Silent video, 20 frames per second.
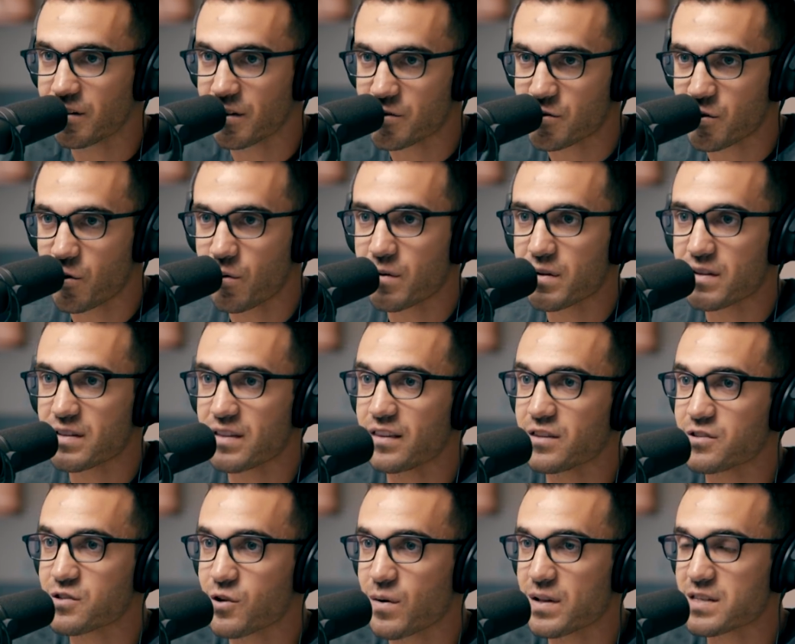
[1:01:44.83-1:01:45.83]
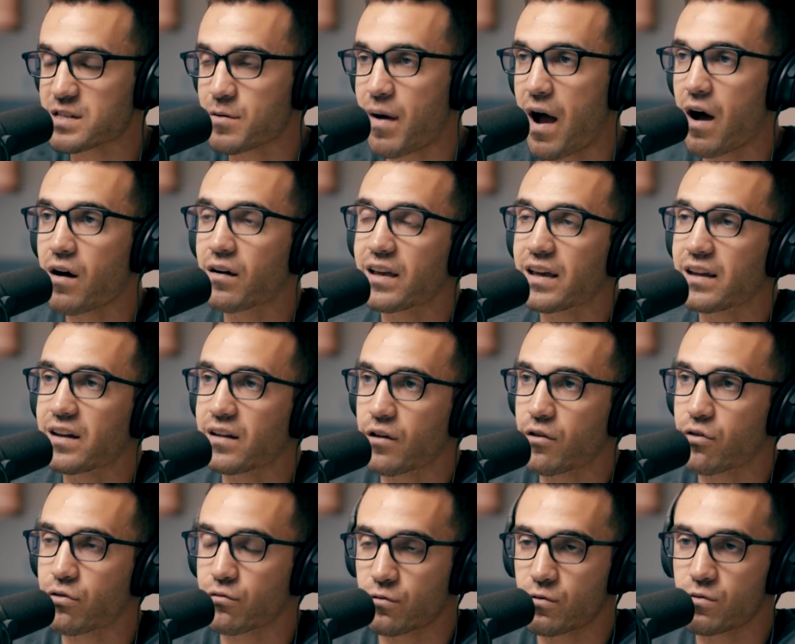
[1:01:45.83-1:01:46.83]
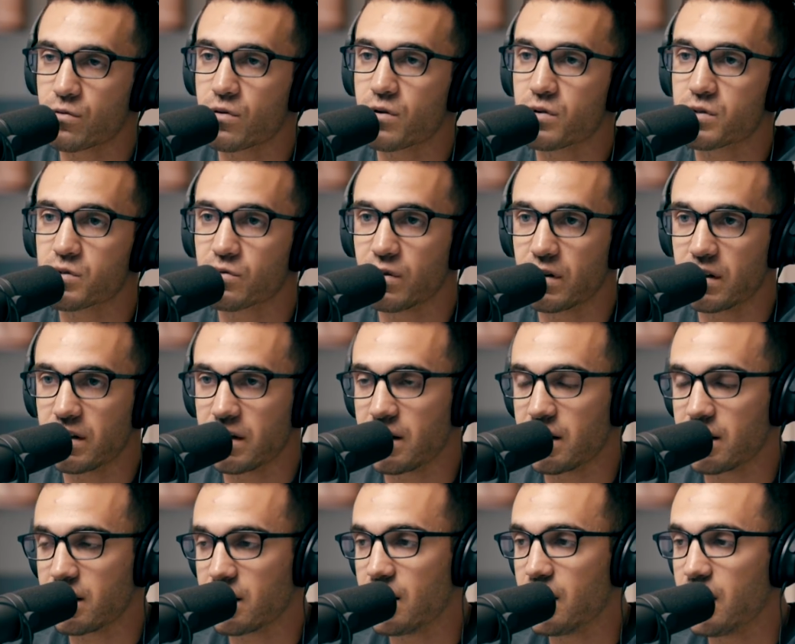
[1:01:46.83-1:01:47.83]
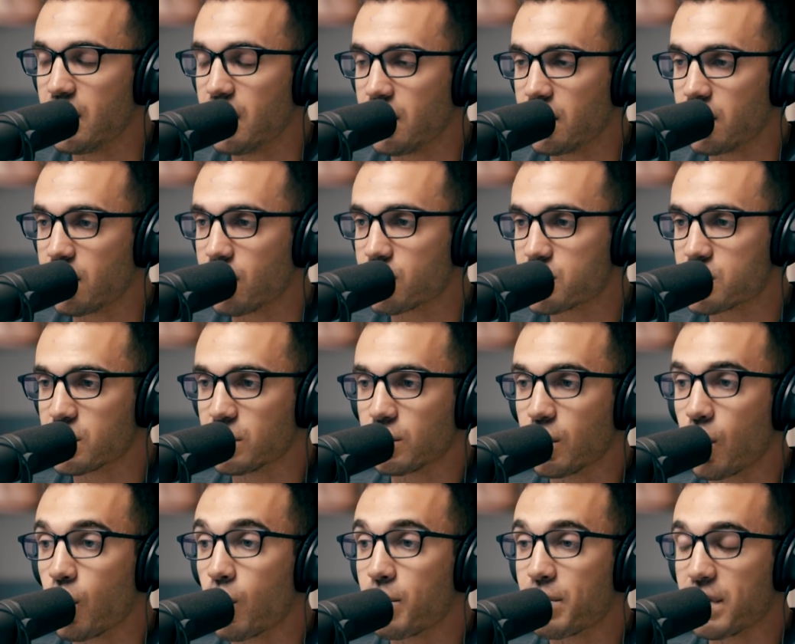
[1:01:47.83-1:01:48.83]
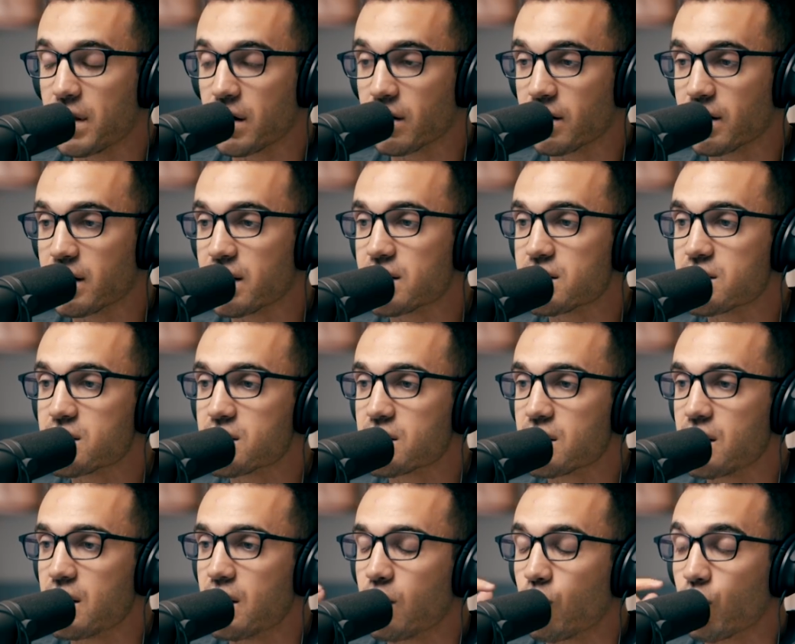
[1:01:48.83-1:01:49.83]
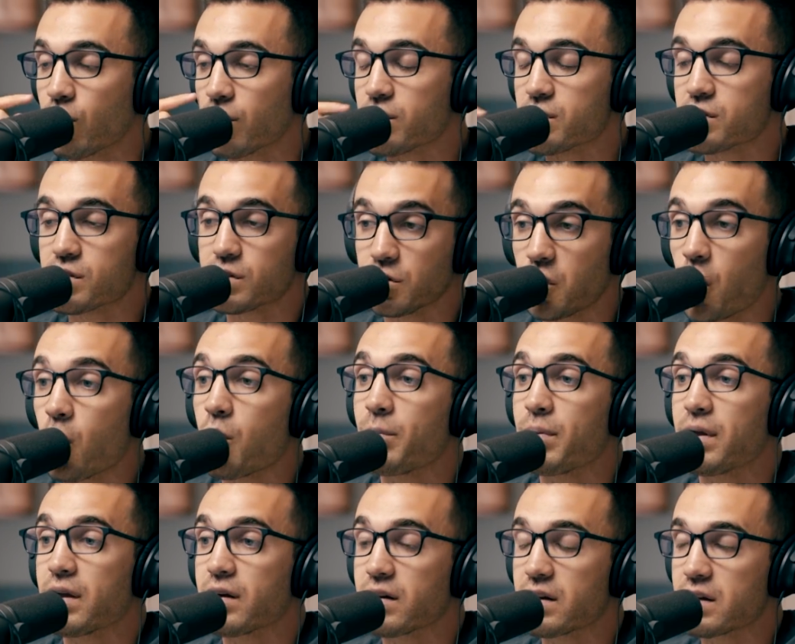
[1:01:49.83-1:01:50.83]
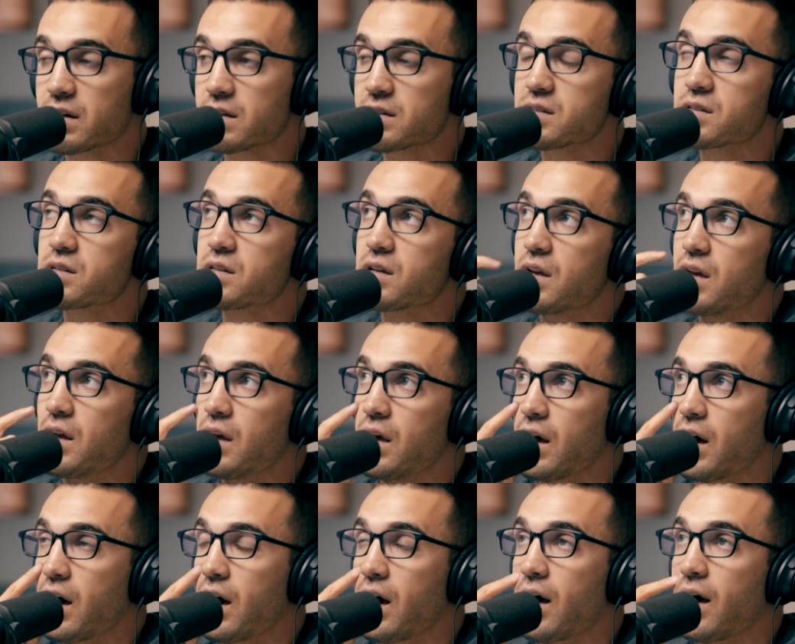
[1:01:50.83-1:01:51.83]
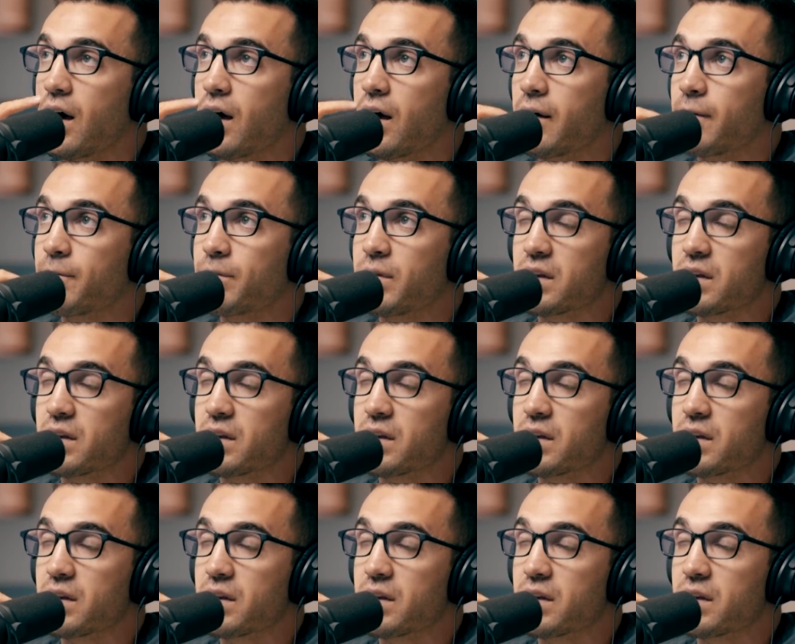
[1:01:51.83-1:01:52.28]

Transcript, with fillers: There's always so it's about getting through those really those low periods or the slow periods uh,